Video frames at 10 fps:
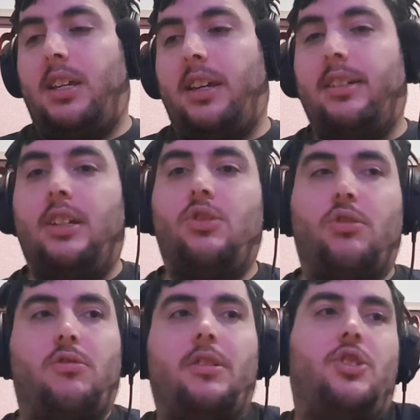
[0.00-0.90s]
and his
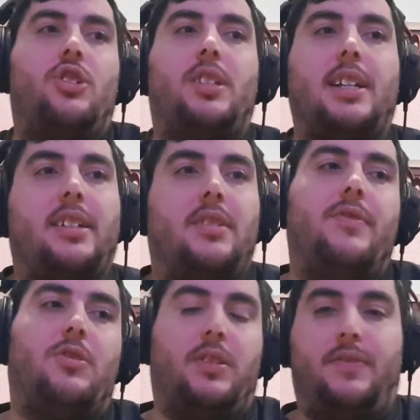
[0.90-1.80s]
aura is just active
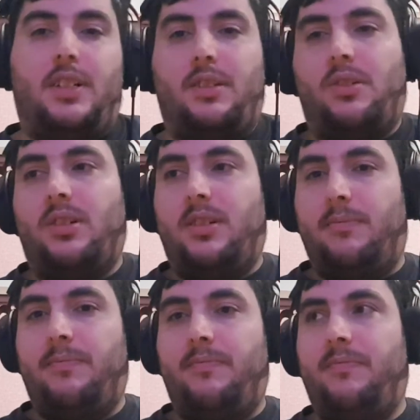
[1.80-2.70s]
all the fucking time.
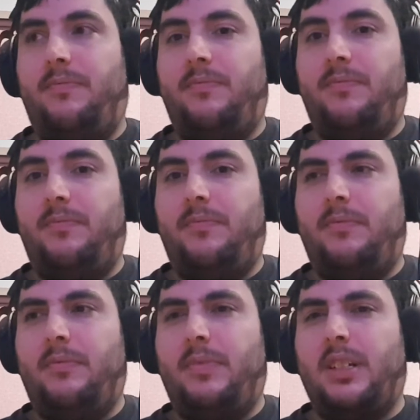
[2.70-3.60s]

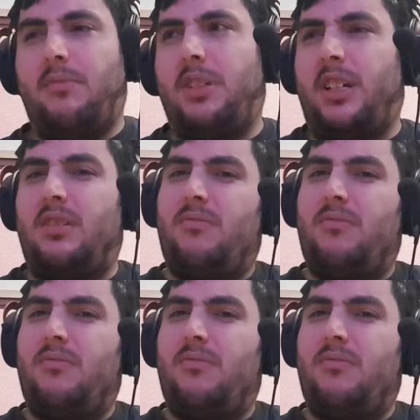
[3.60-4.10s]
And I'm like,